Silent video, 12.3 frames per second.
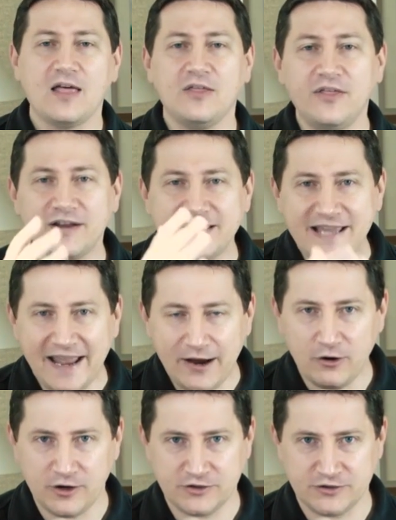The
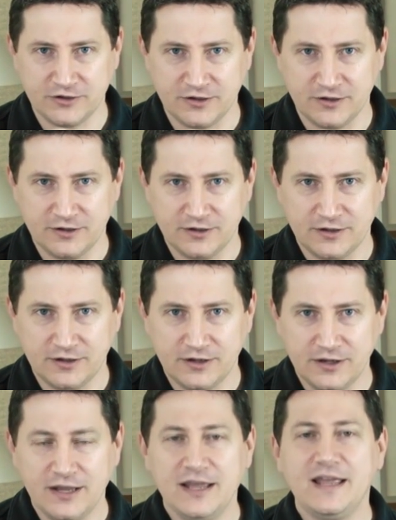character
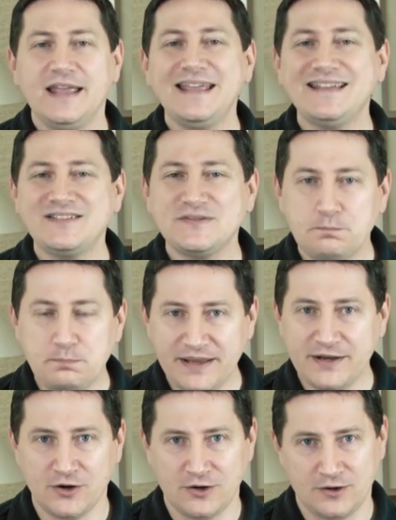is
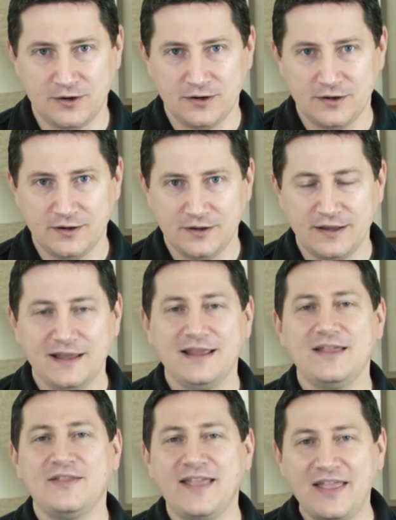bigger
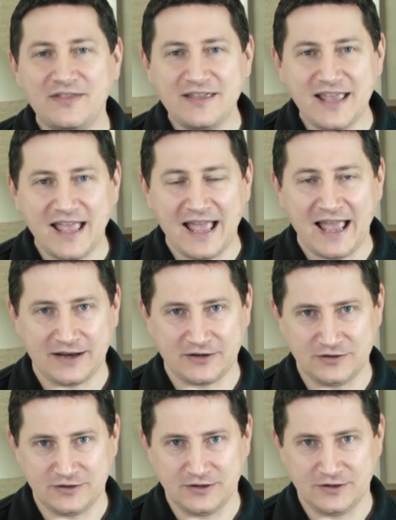than the
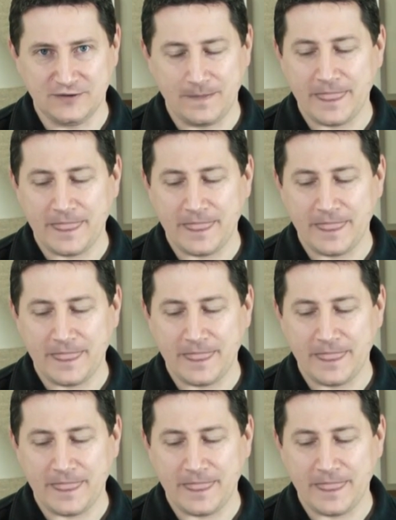actor.